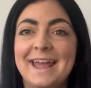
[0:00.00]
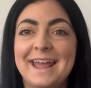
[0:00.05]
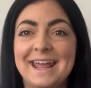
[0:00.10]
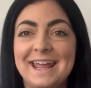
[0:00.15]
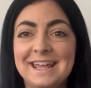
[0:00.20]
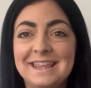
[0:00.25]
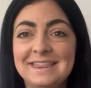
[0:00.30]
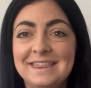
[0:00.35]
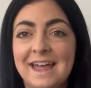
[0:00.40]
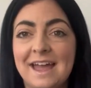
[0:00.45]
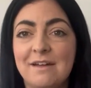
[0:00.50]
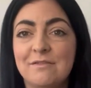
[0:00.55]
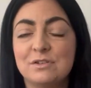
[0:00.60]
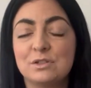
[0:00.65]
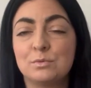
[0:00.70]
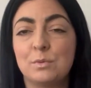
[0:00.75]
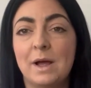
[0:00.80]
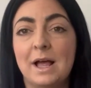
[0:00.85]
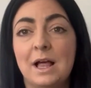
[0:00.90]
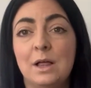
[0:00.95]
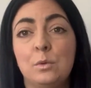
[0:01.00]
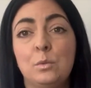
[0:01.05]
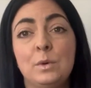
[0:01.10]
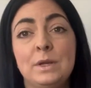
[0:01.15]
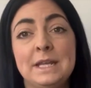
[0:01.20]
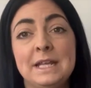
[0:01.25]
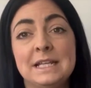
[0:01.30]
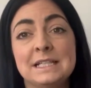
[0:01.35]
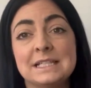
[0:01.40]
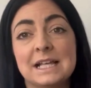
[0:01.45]
In there as well, we
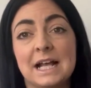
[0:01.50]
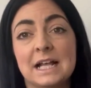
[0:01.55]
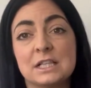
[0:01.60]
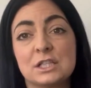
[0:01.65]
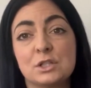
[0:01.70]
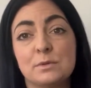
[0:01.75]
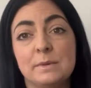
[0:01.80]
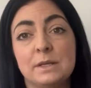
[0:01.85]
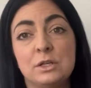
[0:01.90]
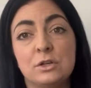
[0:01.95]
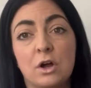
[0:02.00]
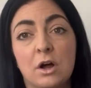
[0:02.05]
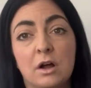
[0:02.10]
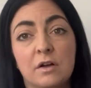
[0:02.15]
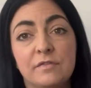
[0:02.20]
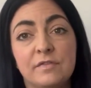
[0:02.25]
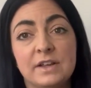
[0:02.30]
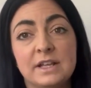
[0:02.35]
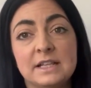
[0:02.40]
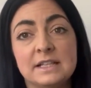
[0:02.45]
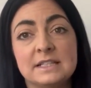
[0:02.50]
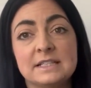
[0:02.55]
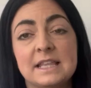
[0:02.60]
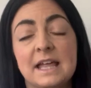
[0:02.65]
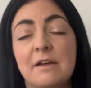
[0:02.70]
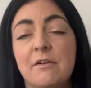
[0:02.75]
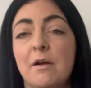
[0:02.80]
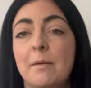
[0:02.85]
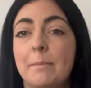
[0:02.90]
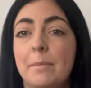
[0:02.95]
need to add some endorphins.
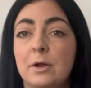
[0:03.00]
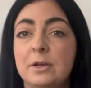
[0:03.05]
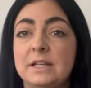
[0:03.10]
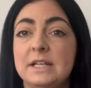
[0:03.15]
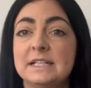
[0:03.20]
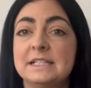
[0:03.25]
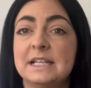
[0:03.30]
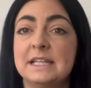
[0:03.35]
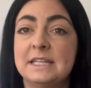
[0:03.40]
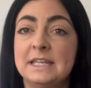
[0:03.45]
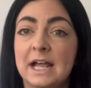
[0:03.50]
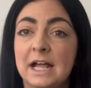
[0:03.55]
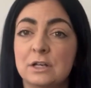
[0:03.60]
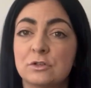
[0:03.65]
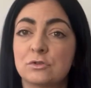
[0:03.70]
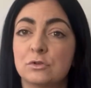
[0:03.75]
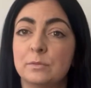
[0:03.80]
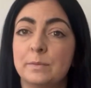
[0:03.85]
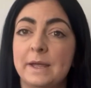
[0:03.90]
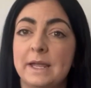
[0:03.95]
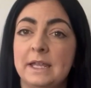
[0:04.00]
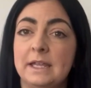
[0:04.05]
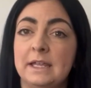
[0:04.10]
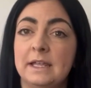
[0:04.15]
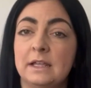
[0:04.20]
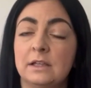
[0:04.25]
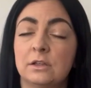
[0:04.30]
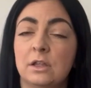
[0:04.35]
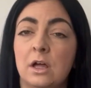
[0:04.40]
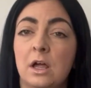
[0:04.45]
They're our body's natural
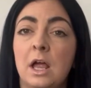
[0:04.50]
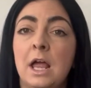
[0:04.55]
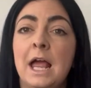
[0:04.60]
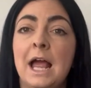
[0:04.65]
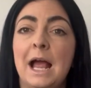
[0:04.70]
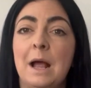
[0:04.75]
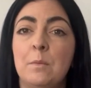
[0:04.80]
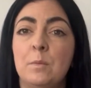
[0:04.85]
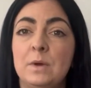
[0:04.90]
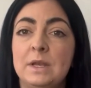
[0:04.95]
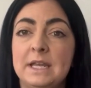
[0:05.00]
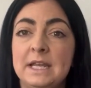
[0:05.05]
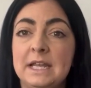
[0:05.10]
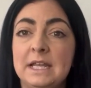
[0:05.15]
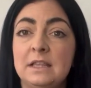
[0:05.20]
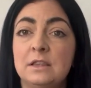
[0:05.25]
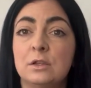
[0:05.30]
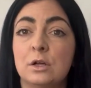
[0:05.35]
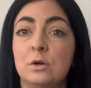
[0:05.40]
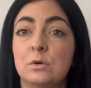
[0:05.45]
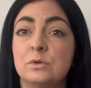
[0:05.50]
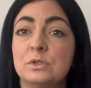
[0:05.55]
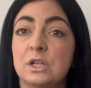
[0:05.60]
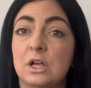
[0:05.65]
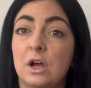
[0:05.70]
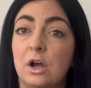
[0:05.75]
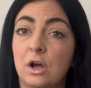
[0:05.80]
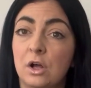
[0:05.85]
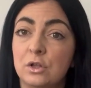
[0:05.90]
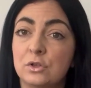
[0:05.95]
painkiller, and we need those
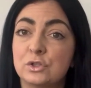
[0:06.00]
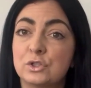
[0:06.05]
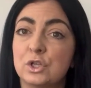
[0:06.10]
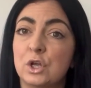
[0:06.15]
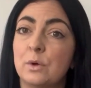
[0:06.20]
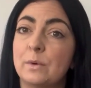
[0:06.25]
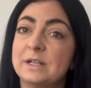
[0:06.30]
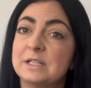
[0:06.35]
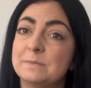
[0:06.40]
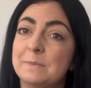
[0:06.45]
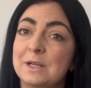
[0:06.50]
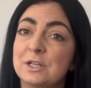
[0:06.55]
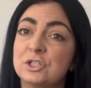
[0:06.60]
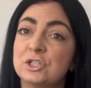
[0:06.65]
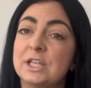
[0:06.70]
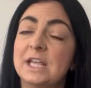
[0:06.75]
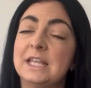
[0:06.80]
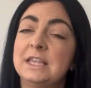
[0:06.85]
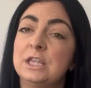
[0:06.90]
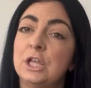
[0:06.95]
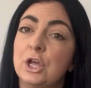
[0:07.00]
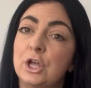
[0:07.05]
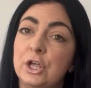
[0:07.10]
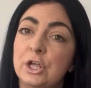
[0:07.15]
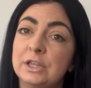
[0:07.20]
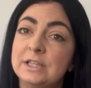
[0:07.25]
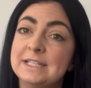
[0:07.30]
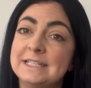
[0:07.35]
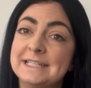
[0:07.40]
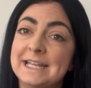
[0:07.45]
also, especially in the
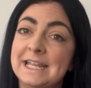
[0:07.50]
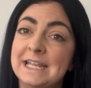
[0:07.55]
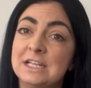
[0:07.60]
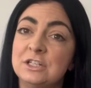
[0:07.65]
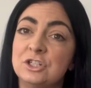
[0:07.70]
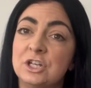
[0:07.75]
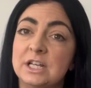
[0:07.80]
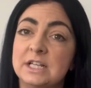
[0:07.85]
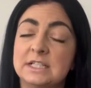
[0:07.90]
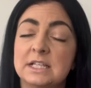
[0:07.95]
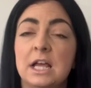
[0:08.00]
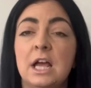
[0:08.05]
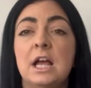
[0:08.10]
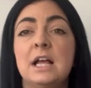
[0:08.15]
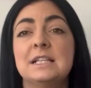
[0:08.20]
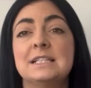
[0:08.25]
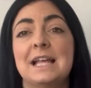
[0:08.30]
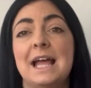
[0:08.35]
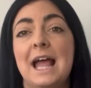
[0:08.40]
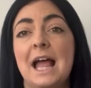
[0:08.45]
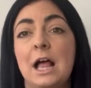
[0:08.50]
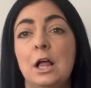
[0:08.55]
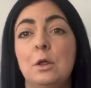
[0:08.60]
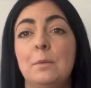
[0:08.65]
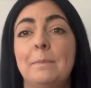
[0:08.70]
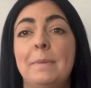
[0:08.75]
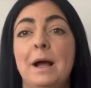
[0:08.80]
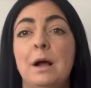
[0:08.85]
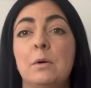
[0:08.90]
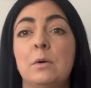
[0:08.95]
early stages, to
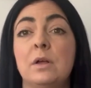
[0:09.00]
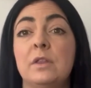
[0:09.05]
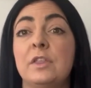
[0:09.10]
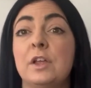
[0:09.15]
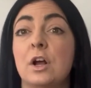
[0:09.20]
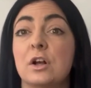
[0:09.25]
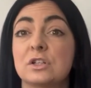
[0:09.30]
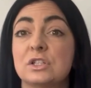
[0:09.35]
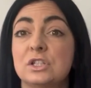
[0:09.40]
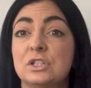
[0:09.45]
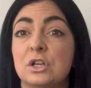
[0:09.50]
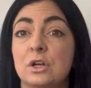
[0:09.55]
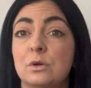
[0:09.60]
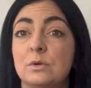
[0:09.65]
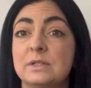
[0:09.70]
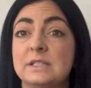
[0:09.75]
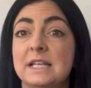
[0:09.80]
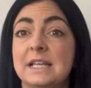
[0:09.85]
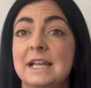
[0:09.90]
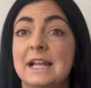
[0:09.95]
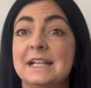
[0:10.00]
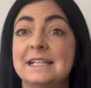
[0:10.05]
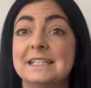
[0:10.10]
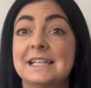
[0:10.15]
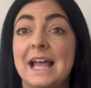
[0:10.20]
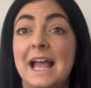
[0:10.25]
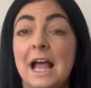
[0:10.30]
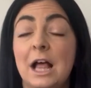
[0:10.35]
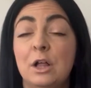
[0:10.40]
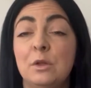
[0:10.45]
help power the oxytocin and to
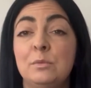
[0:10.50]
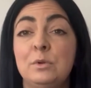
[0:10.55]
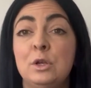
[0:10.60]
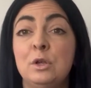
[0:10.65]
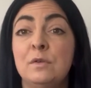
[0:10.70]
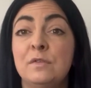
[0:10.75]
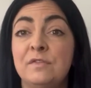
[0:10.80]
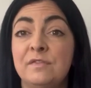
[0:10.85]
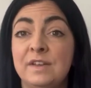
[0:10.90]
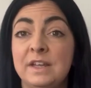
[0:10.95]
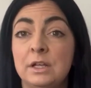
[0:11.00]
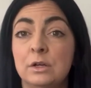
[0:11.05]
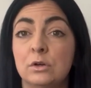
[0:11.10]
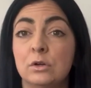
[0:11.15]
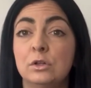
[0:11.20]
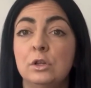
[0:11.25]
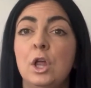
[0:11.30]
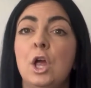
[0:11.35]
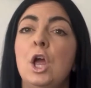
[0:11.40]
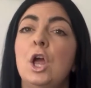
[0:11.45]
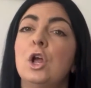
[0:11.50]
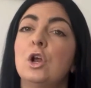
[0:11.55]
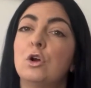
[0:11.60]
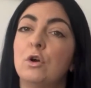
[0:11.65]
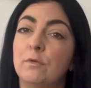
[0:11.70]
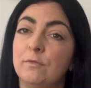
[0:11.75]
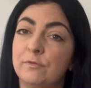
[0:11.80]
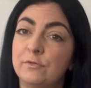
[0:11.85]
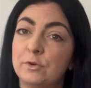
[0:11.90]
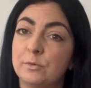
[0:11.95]
help you feel
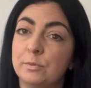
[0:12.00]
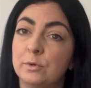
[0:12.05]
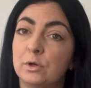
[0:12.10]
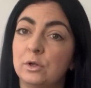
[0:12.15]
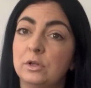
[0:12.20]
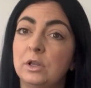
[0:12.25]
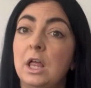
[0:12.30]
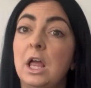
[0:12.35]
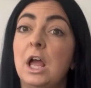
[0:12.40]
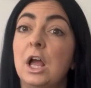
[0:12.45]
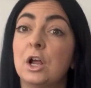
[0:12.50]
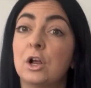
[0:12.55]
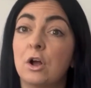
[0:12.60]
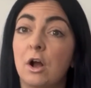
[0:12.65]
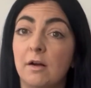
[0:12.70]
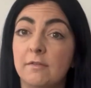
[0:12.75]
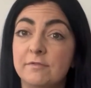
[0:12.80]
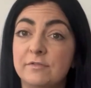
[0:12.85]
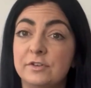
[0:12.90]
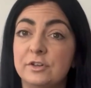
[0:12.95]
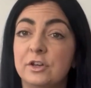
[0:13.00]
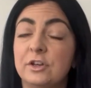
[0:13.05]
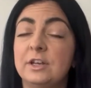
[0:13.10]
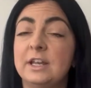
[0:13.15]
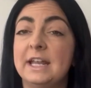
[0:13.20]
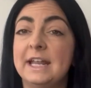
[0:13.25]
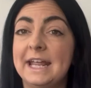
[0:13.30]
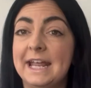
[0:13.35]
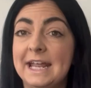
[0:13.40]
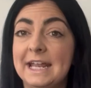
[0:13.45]
comfortable and
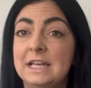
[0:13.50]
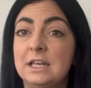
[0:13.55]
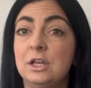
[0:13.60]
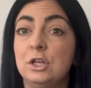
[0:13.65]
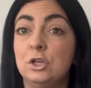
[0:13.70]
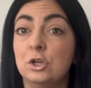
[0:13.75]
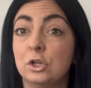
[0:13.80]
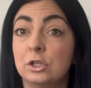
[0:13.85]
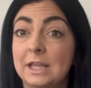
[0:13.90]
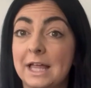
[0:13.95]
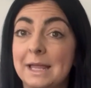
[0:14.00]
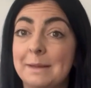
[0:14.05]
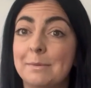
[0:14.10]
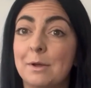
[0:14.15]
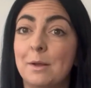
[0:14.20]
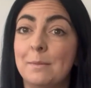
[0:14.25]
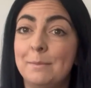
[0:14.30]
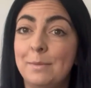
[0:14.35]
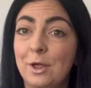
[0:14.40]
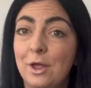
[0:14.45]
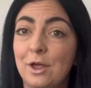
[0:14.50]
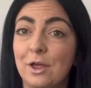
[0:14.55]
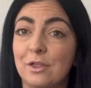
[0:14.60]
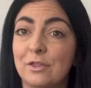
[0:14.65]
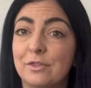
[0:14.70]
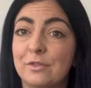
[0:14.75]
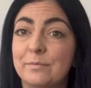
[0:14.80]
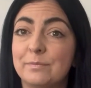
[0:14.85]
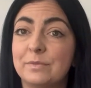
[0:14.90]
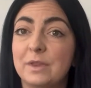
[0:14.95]
confident in your labour and
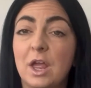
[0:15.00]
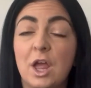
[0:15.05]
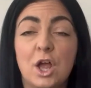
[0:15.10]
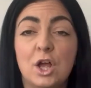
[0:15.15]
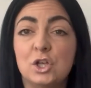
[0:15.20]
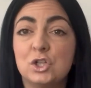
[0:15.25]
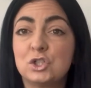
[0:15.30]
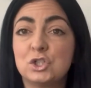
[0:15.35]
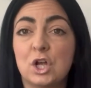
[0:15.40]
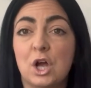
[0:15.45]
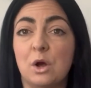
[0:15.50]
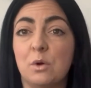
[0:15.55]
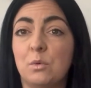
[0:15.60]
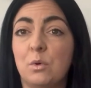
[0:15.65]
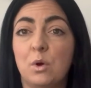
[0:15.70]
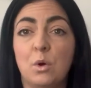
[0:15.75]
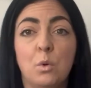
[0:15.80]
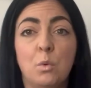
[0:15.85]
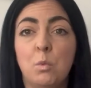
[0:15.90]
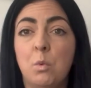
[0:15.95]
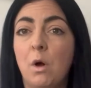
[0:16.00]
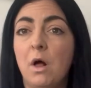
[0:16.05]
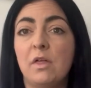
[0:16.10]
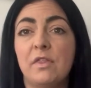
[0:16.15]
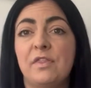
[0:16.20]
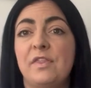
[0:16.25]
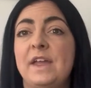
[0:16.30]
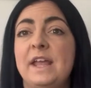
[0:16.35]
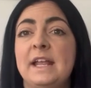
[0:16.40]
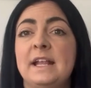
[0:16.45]
birth. So, what
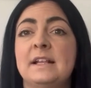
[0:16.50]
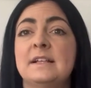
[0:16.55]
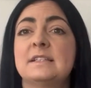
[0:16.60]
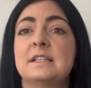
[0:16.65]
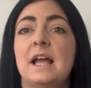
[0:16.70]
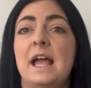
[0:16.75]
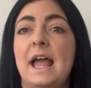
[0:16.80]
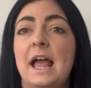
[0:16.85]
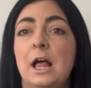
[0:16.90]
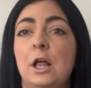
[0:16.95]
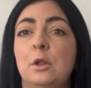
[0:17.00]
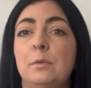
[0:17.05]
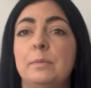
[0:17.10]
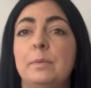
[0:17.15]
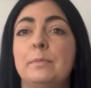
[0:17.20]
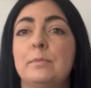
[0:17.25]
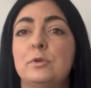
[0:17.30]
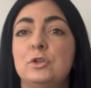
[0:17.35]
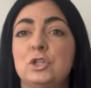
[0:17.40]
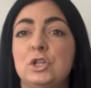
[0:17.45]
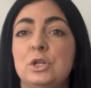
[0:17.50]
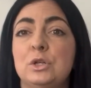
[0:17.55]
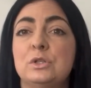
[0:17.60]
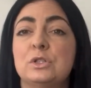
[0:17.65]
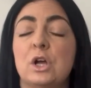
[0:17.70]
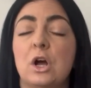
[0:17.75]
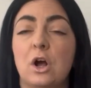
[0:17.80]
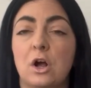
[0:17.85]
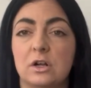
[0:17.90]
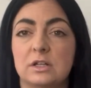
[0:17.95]
things help produce
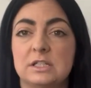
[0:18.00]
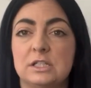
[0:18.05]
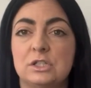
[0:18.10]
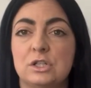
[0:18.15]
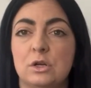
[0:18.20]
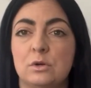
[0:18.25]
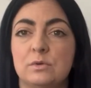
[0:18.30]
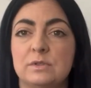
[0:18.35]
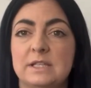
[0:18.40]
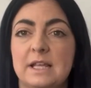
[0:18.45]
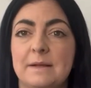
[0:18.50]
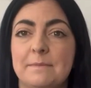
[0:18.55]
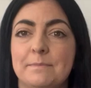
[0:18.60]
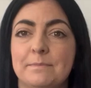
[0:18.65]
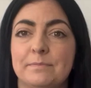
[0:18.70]
oxytocin?